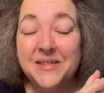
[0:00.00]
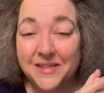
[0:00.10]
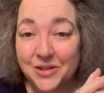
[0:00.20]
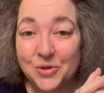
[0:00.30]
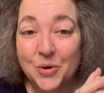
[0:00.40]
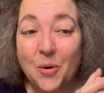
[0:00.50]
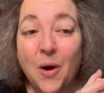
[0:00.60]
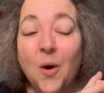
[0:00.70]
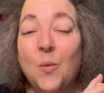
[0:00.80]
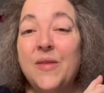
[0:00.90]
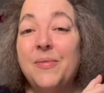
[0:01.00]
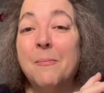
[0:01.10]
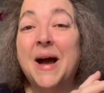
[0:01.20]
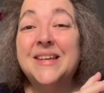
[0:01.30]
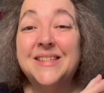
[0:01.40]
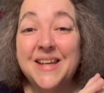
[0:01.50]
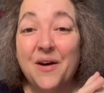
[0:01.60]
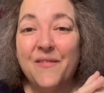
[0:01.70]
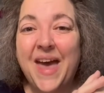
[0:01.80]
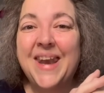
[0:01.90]
Central with
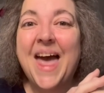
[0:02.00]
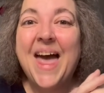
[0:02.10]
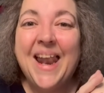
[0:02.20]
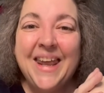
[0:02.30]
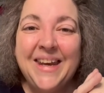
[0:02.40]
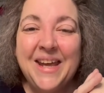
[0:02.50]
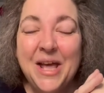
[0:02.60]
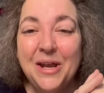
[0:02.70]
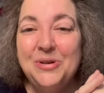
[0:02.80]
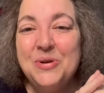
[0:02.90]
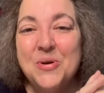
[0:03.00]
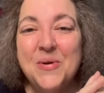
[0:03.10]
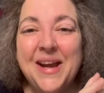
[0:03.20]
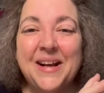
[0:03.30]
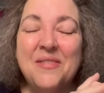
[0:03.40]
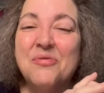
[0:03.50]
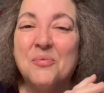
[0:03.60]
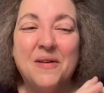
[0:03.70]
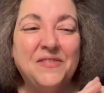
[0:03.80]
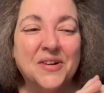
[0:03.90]
myself and Helen, New England
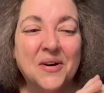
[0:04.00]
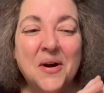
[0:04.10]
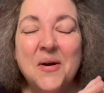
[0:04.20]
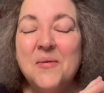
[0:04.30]
Thrifter.